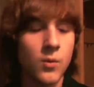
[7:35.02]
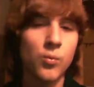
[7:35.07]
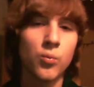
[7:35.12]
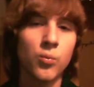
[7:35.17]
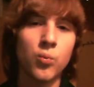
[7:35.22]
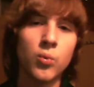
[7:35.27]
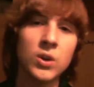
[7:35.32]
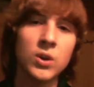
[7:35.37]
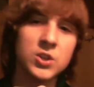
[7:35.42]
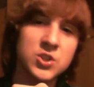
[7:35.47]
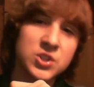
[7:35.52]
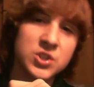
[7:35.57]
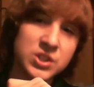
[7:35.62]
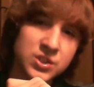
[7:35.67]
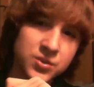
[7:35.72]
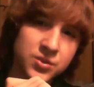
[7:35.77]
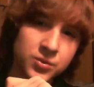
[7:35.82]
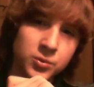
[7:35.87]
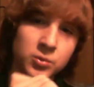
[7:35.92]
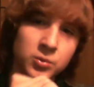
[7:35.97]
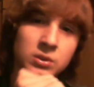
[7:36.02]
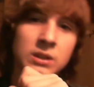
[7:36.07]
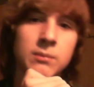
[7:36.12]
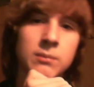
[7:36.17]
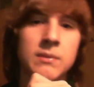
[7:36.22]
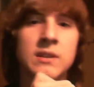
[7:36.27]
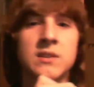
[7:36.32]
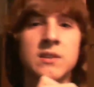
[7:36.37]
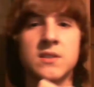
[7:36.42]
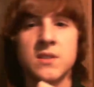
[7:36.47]
what she truly
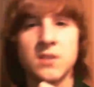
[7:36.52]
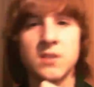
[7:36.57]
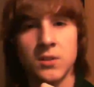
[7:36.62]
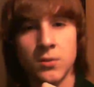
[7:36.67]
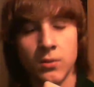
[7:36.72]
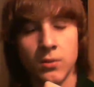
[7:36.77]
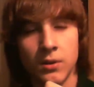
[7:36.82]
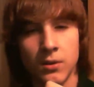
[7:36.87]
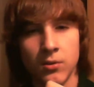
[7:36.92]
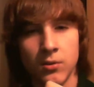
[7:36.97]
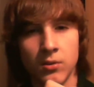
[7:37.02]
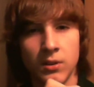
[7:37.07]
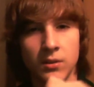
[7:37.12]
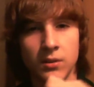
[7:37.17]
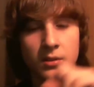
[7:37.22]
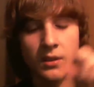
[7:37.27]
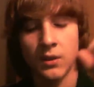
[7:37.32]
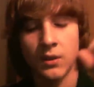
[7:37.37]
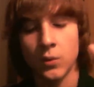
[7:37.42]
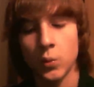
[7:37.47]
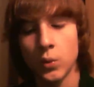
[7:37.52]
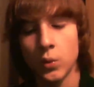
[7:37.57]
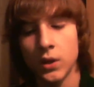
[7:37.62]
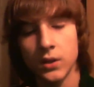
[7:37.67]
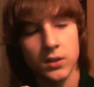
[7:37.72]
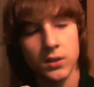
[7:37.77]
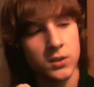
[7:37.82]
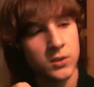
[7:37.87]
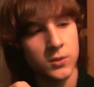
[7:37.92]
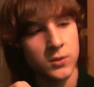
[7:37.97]
means to you underneath, and
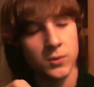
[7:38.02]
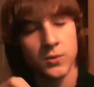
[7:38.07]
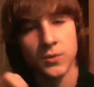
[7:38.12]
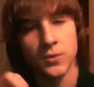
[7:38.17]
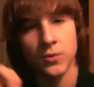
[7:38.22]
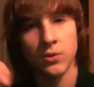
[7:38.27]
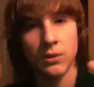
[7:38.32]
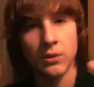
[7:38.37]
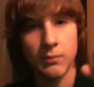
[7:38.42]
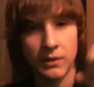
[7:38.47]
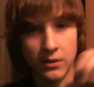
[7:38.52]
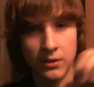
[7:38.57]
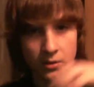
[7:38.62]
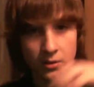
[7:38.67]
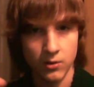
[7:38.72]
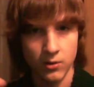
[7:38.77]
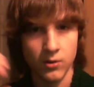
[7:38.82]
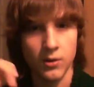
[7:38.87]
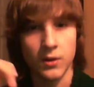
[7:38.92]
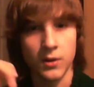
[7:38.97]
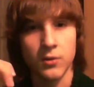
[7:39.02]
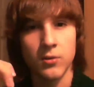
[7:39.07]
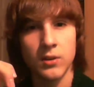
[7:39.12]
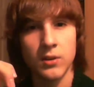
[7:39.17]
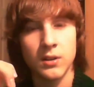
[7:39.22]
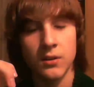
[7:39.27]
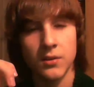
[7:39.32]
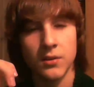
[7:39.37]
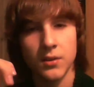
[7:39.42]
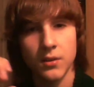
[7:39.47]
what you truly mean to her
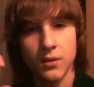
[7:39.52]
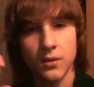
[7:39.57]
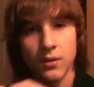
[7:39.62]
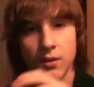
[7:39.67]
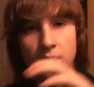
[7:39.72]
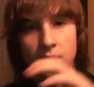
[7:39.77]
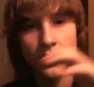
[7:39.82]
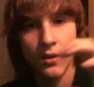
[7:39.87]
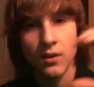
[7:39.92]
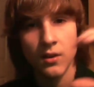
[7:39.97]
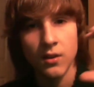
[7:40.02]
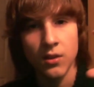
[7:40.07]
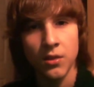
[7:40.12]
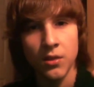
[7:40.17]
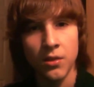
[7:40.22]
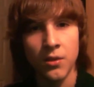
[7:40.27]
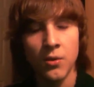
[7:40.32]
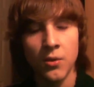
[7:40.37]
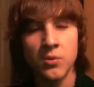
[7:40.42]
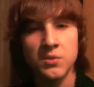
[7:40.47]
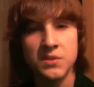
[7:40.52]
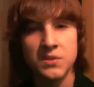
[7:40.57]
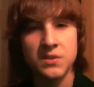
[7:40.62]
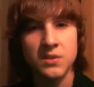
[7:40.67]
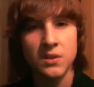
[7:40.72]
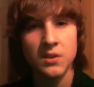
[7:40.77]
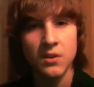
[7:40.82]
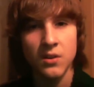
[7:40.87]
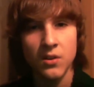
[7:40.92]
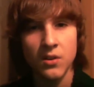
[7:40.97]
underneath. Those,
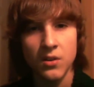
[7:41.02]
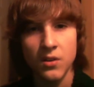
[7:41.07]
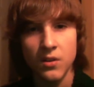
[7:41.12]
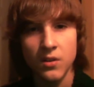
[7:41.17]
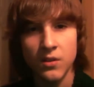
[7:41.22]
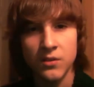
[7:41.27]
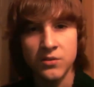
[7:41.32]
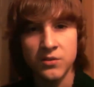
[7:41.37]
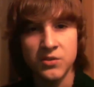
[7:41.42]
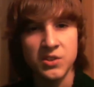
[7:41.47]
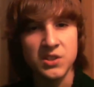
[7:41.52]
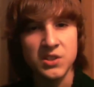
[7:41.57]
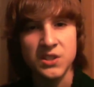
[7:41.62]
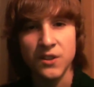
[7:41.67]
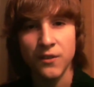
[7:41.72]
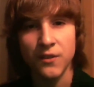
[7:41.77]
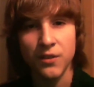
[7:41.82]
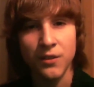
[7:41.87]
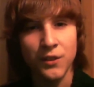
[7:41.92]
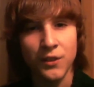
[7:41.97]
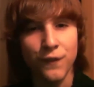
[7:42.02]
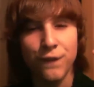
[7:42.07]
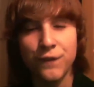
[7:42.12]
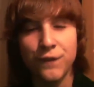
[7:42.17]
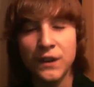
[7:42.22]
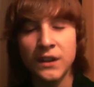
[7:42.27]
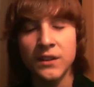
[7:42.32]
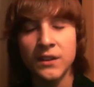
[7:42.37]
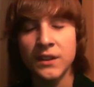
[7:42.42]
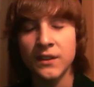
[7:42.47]
just the
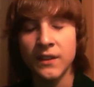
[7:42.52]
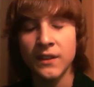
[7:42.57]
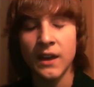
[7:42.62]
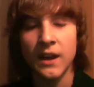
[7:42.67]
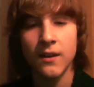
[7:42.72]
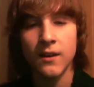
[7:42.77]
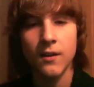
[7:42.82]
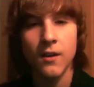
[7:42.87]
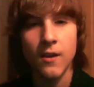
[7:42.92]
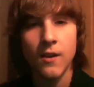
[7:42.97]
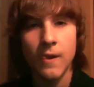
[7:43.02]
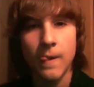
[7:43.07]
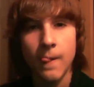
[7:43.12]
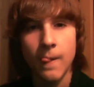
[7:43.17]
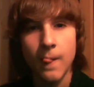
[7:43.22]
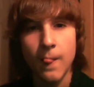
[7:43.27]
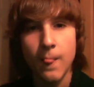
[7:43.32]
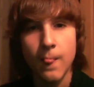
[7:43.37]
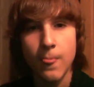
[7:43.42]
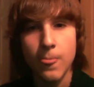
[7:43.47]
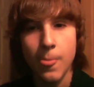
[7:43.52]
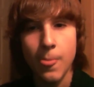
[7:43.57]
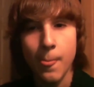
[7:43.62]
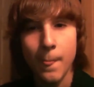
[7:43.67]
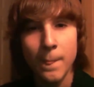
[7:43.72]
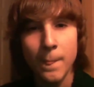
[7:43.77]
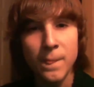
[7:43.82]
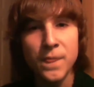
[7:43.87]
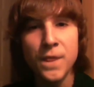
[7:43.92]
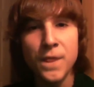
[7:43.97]
feeling that
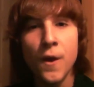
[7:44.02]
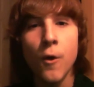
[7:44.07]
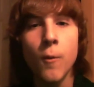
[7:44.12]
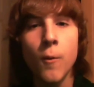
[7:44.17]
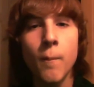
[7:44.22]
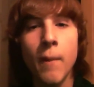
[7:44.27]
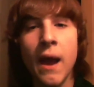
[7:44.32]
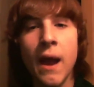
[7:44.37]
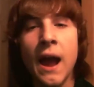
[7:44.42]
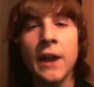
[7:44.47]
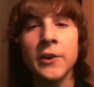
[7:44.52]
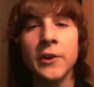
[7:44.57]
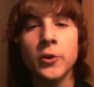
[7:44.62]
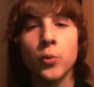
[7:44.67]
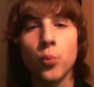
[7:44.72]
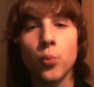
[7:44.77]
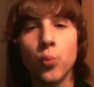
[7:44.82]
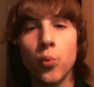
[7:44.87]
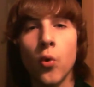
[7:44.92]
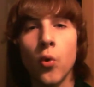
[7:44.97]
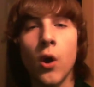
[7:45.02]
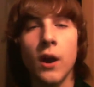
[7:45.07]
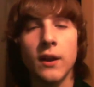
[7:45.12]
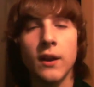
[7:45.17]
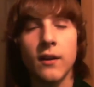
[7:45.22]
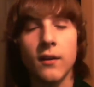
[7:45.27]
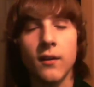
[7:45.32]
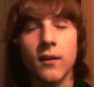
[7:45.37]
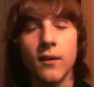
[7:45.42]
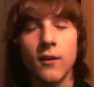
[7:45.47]
no matter what
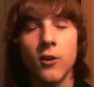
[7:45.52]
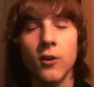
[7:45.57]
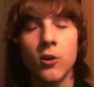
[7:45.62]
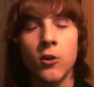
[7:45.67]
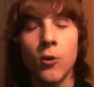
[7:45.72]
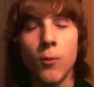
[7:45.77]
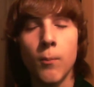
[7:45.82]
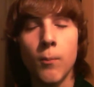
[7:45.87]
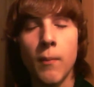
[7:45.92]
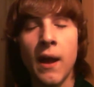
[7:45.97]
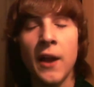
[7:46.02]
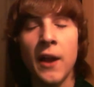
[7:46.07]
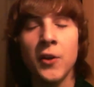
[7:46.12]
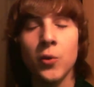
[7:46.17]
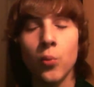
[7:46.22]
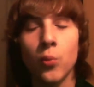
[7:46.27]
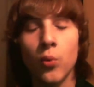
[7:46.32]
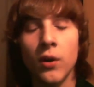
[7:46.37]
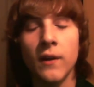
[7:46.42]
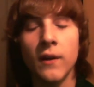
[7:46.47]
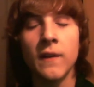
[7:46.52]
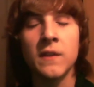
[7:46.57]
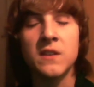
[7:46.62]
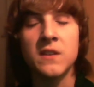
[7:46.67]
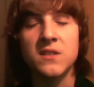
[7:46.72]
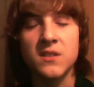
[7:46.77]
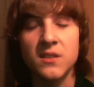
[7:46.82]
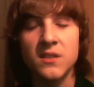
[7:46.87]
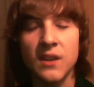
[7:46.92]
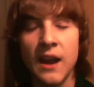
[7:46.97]
on
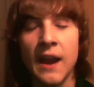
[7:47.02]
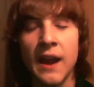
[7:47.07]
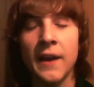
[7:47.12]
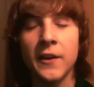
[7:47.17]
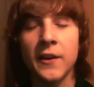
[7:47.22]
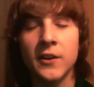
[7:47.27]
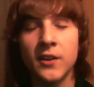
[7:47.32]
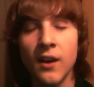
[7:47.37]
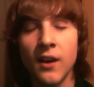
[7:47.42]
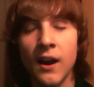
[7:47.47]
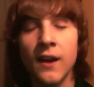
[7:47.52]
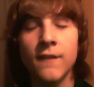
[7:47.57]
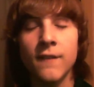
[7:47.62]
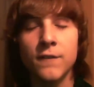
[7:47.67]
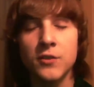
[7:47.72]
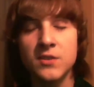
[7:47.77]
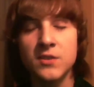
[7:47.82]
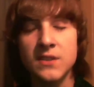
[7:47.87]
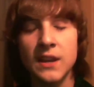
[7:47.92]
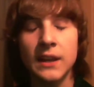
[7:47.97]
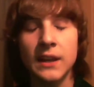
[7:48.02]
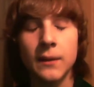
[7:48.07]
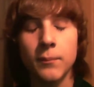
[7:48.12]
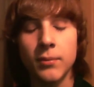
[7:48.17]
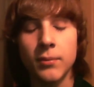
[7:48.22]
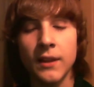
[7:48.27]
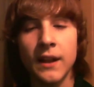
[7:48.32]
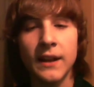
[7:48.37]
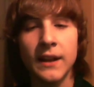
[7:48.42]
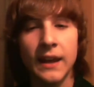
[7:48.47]
this entire godforsaken
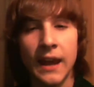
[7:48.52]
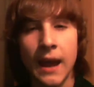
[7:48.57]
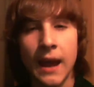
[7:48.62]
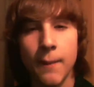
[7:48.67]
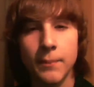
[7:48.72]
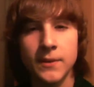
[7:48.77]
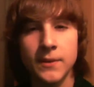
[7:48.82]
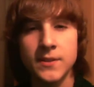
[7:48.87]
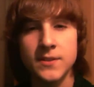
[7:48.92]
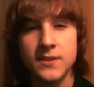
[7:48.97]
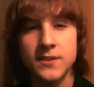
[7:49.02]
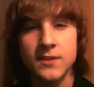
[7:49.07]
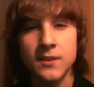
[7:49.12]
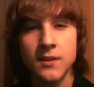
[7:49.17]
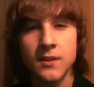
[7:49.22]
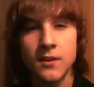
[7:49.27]
planet happens,